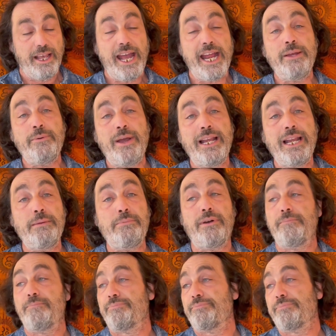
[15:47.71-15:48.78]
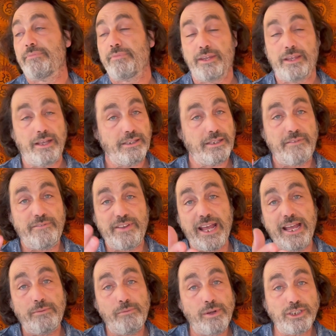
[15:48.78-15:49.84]
Anyway, Libra, don't
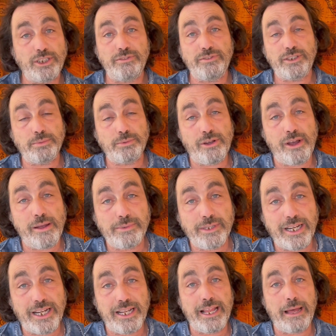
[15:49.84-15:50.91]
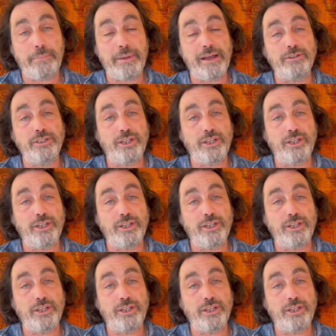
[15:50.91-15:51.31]
forget, once you've subscribed and click that bell,